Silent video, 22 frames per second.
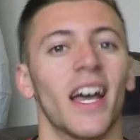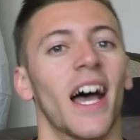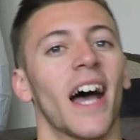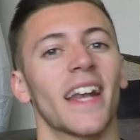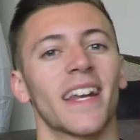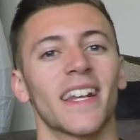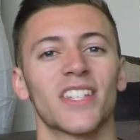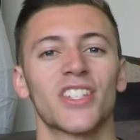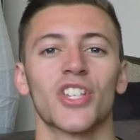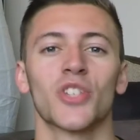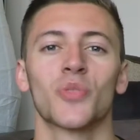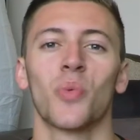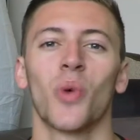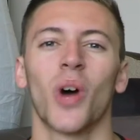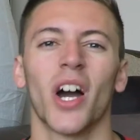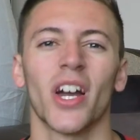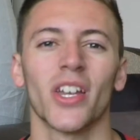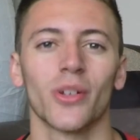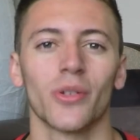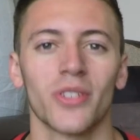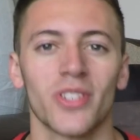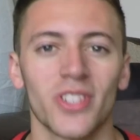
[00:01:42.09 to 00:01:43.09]
And this is
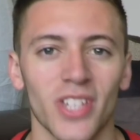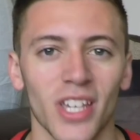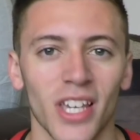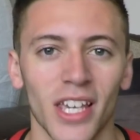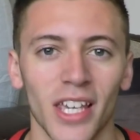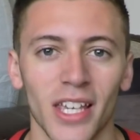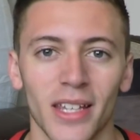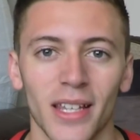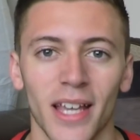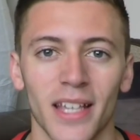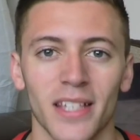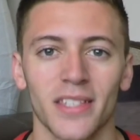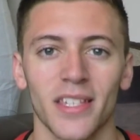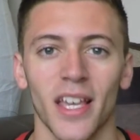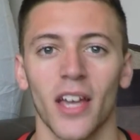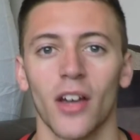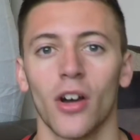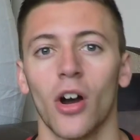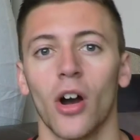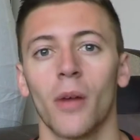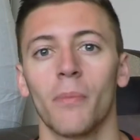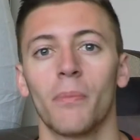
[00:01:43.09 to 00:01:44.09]
why you'll see they
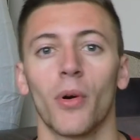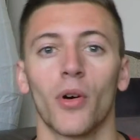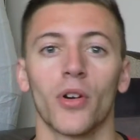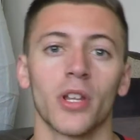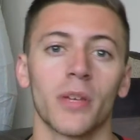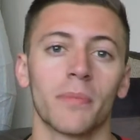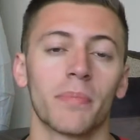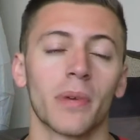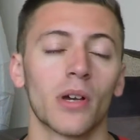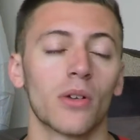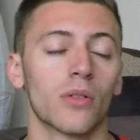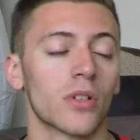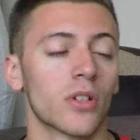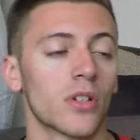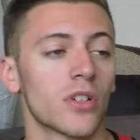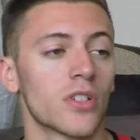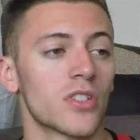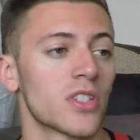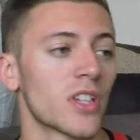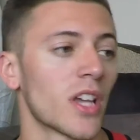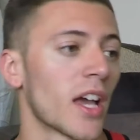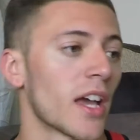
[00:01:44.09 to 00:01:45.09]
say, oh,
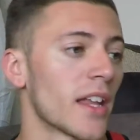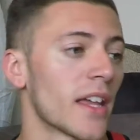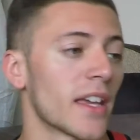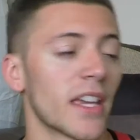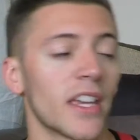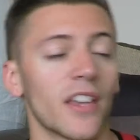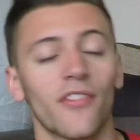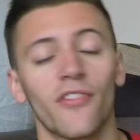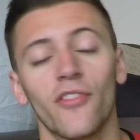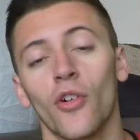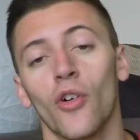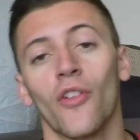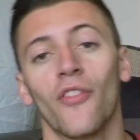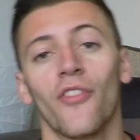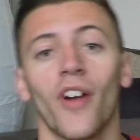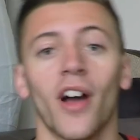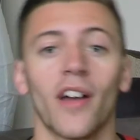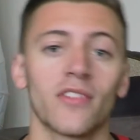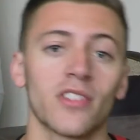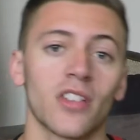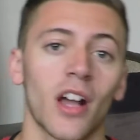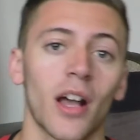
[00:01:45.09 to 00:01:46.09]
bodybuilders, yeah, they eat 4 or
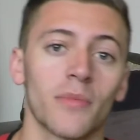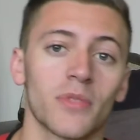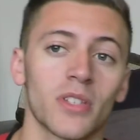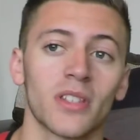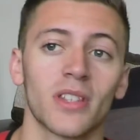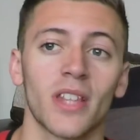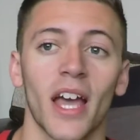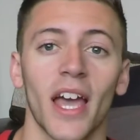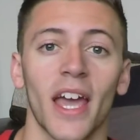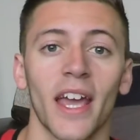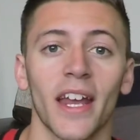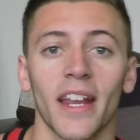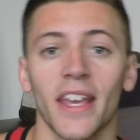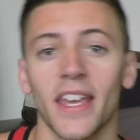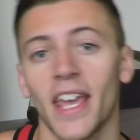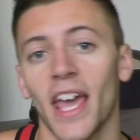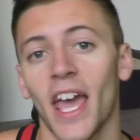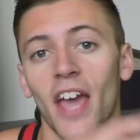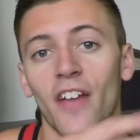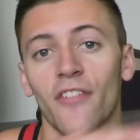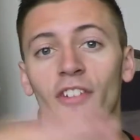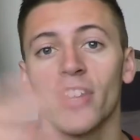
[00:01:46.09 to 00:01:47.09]
5 times a day, they
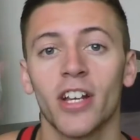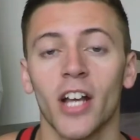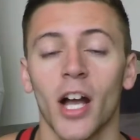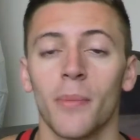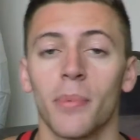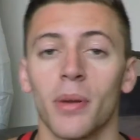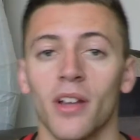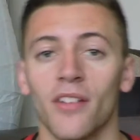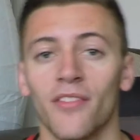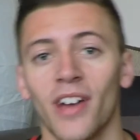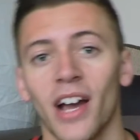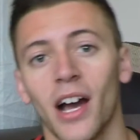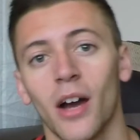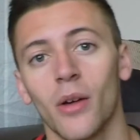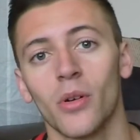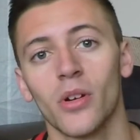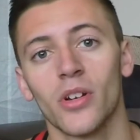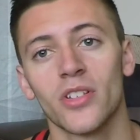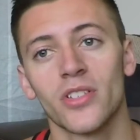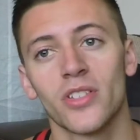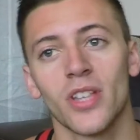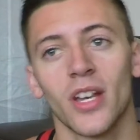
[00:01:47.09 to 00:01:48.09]
eat every couple of
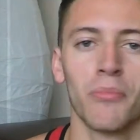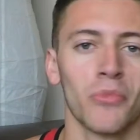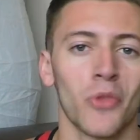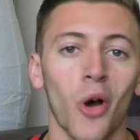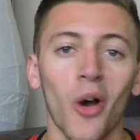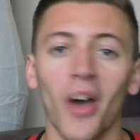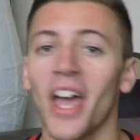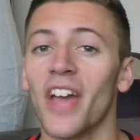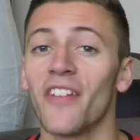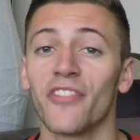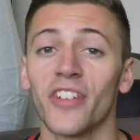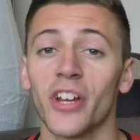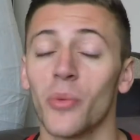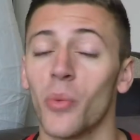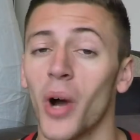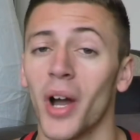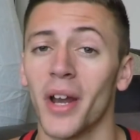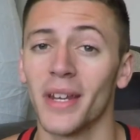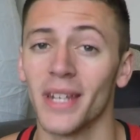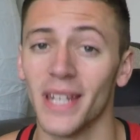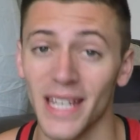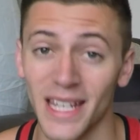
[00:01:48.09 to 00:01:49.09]
hours. Not
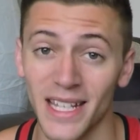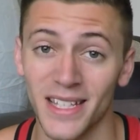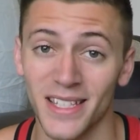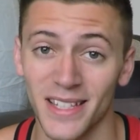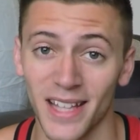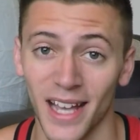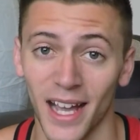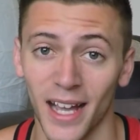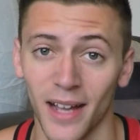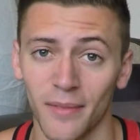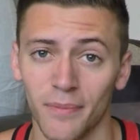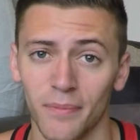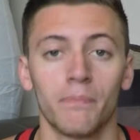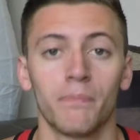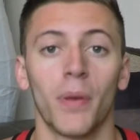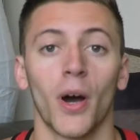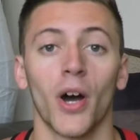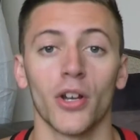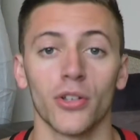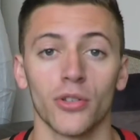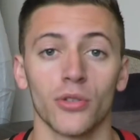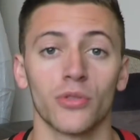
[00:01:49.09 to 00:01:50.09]
everyone needs that,
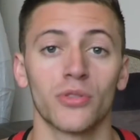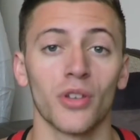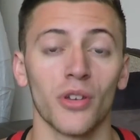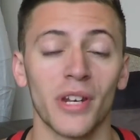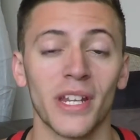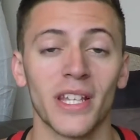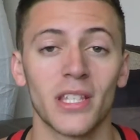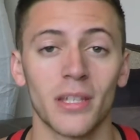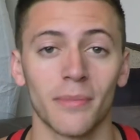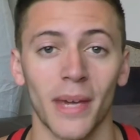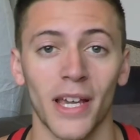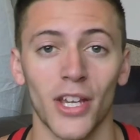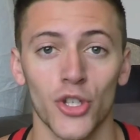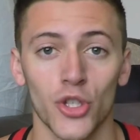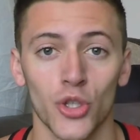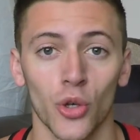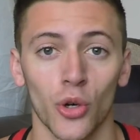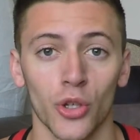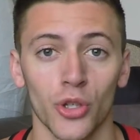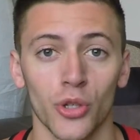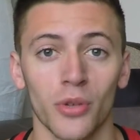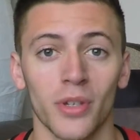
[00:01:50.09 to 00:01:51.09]
but you do need to make
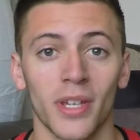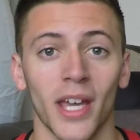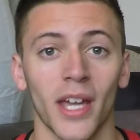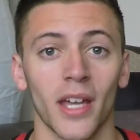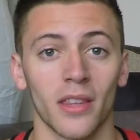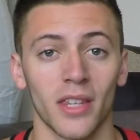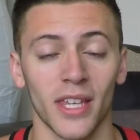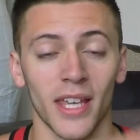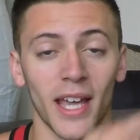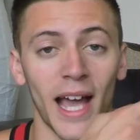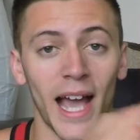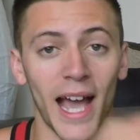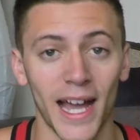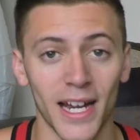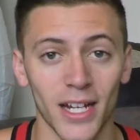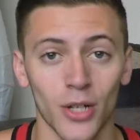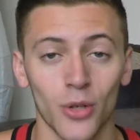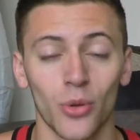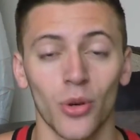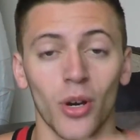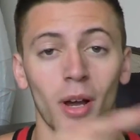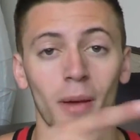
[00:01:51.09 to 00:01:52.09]
sure you get the
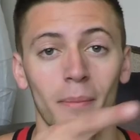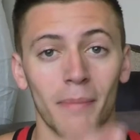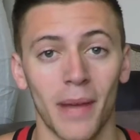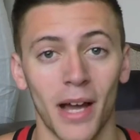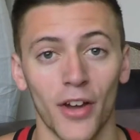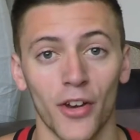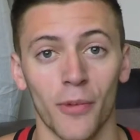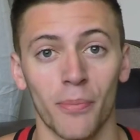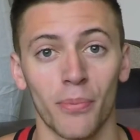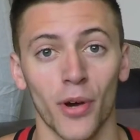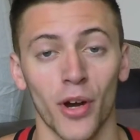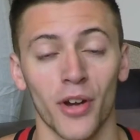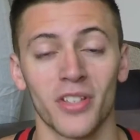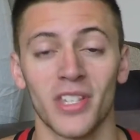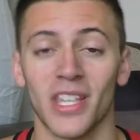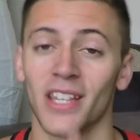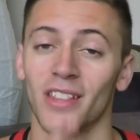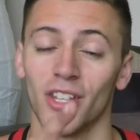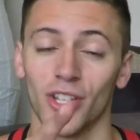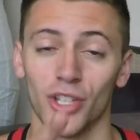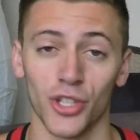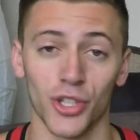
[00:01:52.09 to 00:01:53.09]
adequate amount of
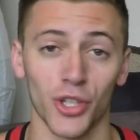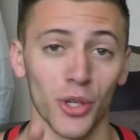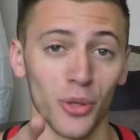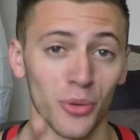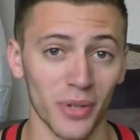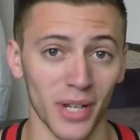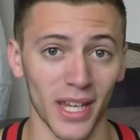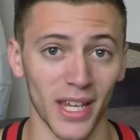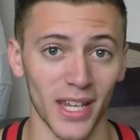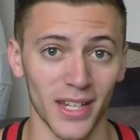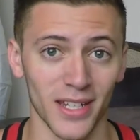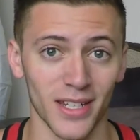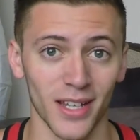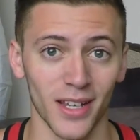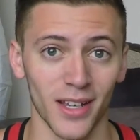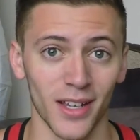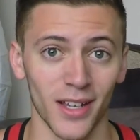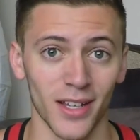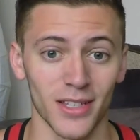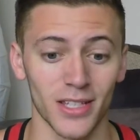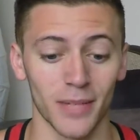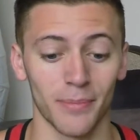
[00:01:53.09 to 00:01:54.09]
protein that you need
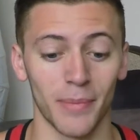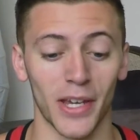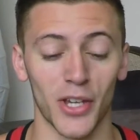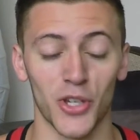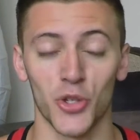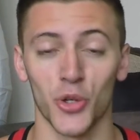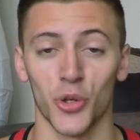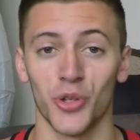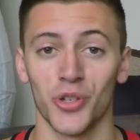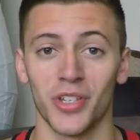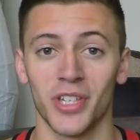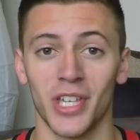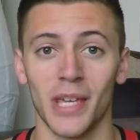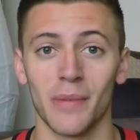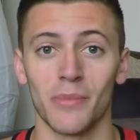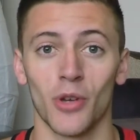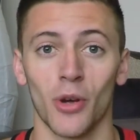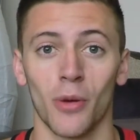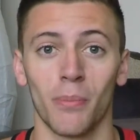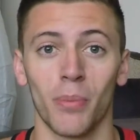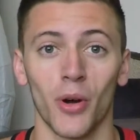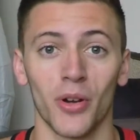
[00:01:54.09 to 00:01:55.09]
to make sure you keep
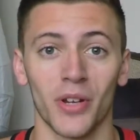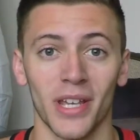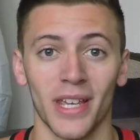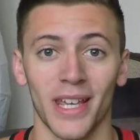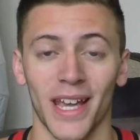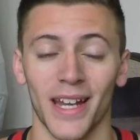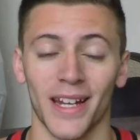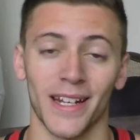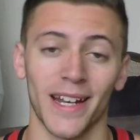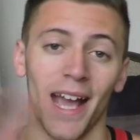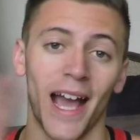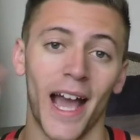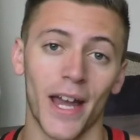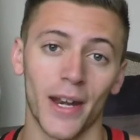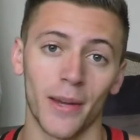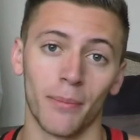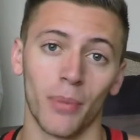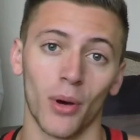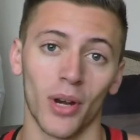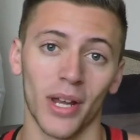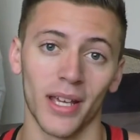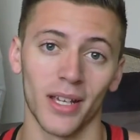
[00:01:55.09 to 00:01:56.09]
your body in an
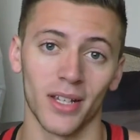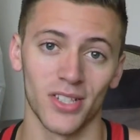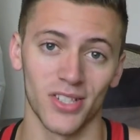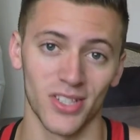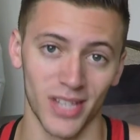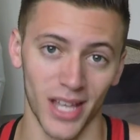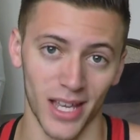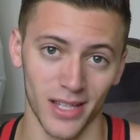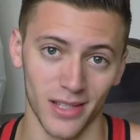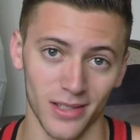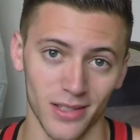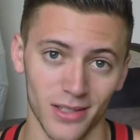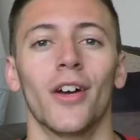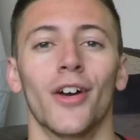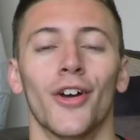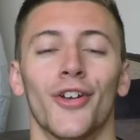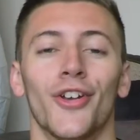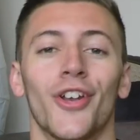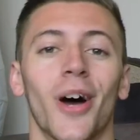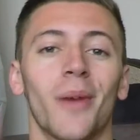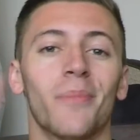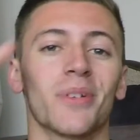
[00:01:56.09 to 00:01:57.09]
anabolic state.
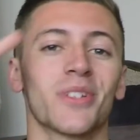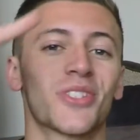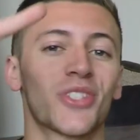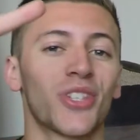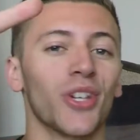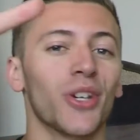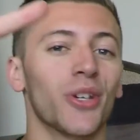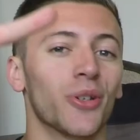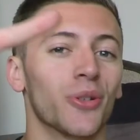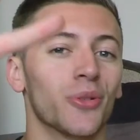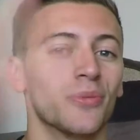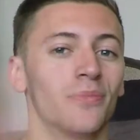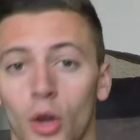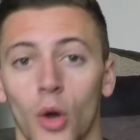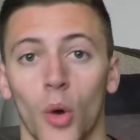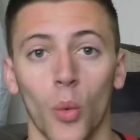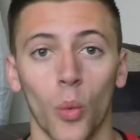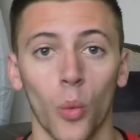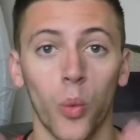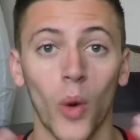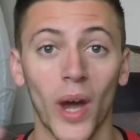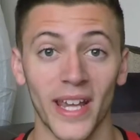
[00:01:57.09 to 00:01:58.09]
Number 2,
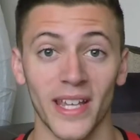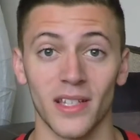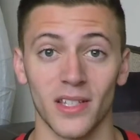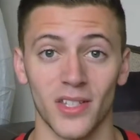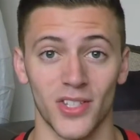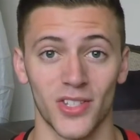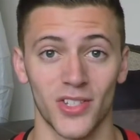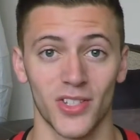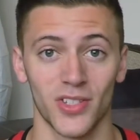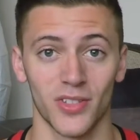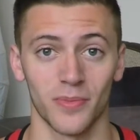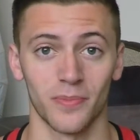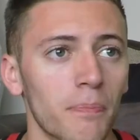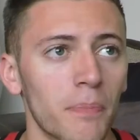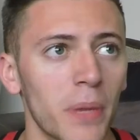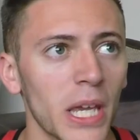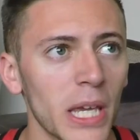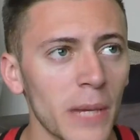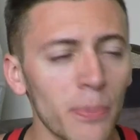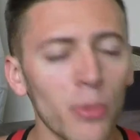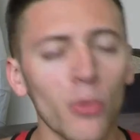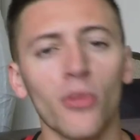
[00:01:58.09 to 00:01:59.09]
weights.
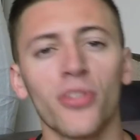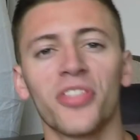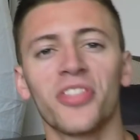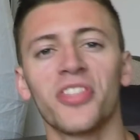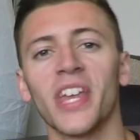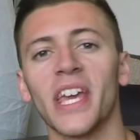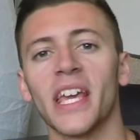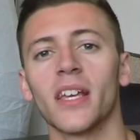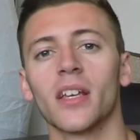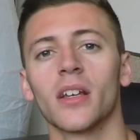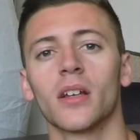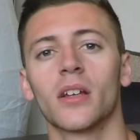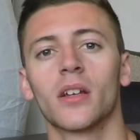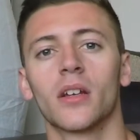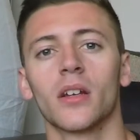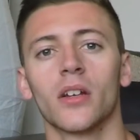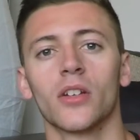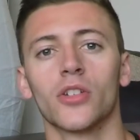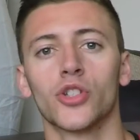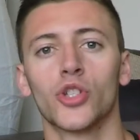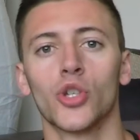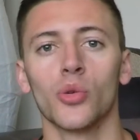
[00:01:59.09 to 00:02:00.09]
People think
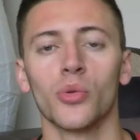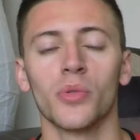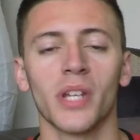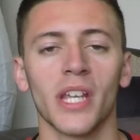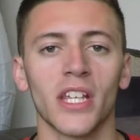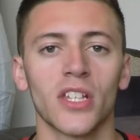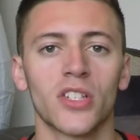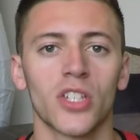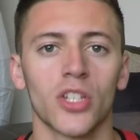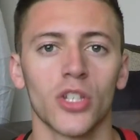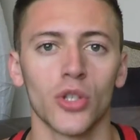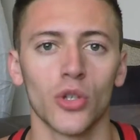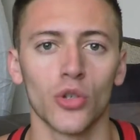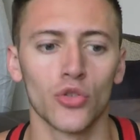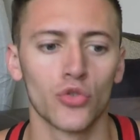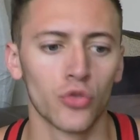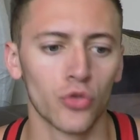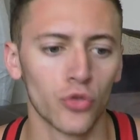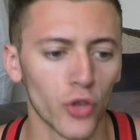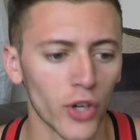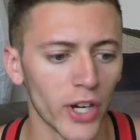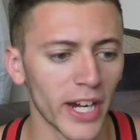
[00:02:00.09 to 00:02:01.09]
you need to
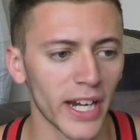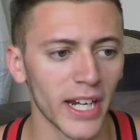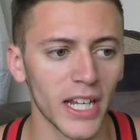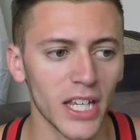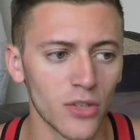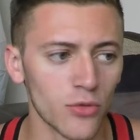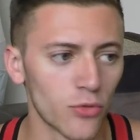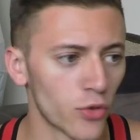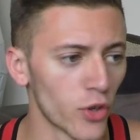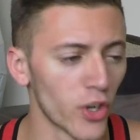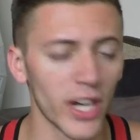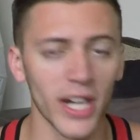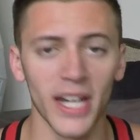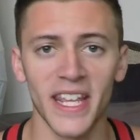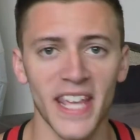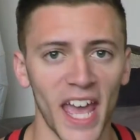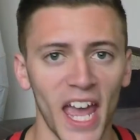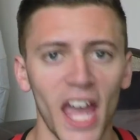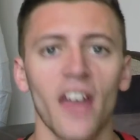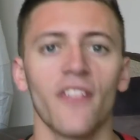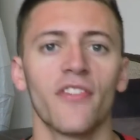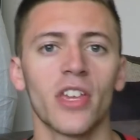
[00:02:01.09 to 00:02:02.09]
use really, really
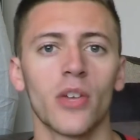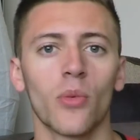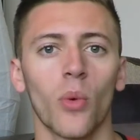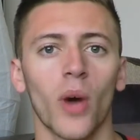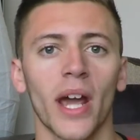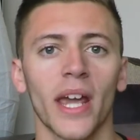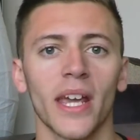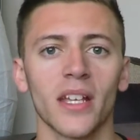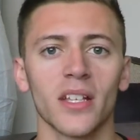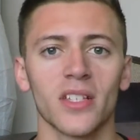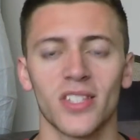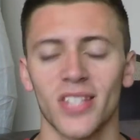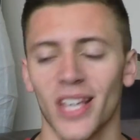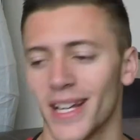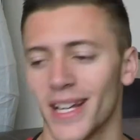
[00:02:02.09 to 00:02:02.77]
heavy weights